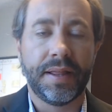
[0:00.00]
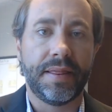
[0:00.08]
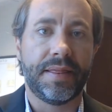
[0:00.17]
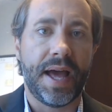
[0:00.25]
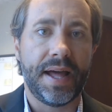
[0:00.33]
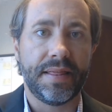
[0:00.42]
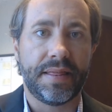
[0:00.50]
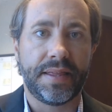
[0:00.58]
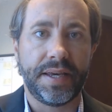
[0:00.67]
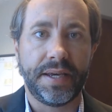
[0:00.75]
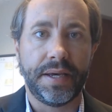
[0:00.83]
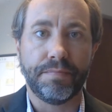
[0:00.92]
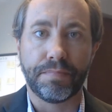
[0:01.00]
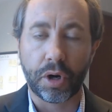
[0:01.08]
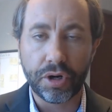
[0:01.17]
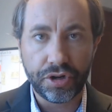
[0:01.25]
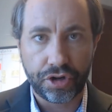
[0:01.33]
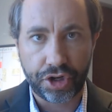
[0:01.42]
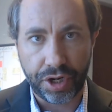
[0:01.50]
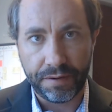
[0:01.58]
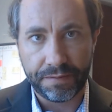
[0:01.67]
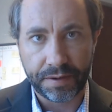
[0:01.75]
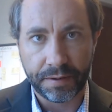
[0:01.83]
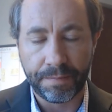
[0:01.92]
that the burden
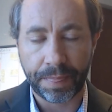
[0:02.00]
shift